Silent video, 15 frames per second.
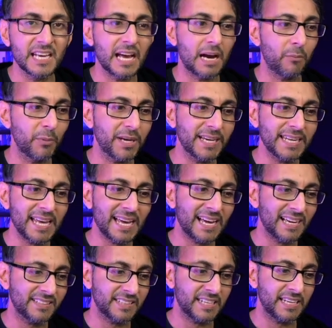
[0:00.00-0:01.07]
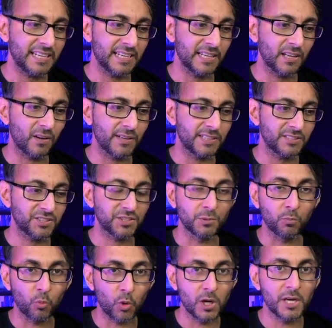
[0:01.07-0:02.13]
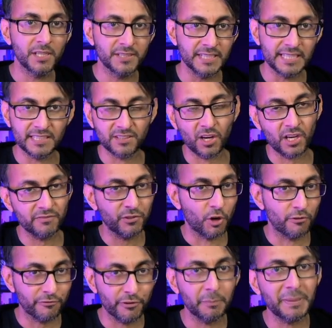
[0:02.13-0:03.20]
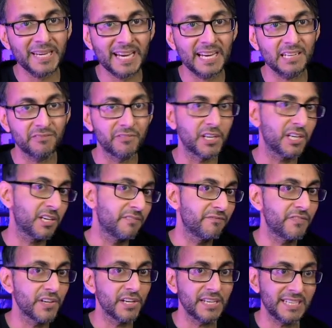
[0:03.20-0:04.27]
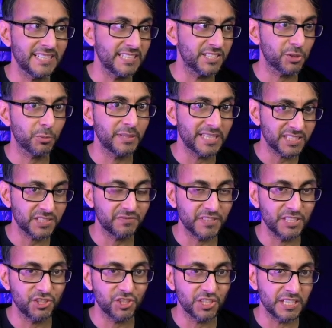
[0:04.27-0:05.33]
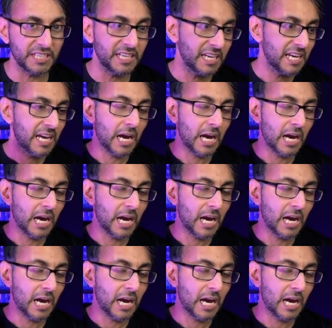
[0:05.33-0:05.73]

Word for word: and we're going to add in like some wording that I've got from Canva converted into an S V G,